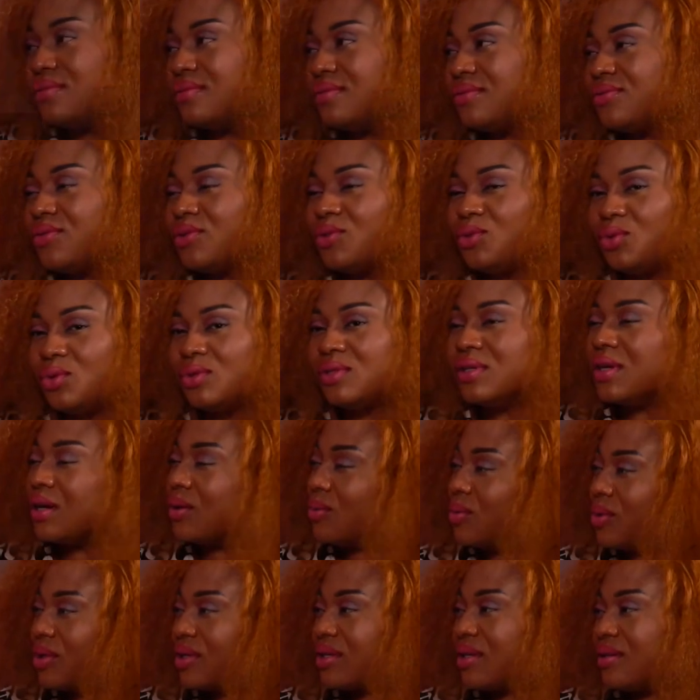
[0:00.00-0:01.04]
For those that are
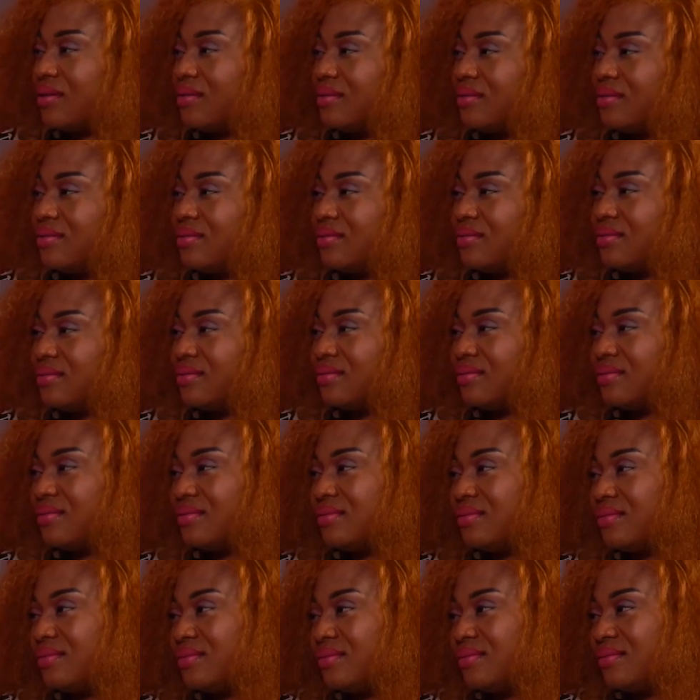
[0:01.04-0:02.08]
working. See,
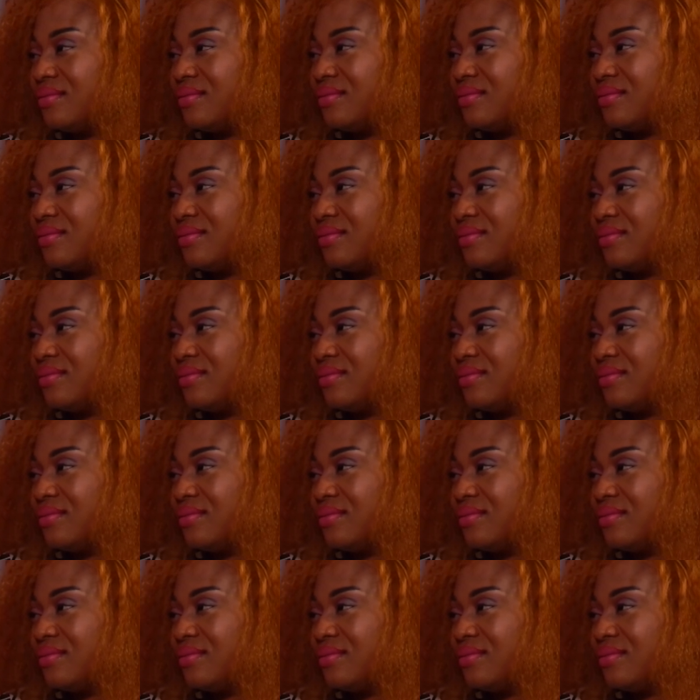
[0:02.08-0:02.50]
it is.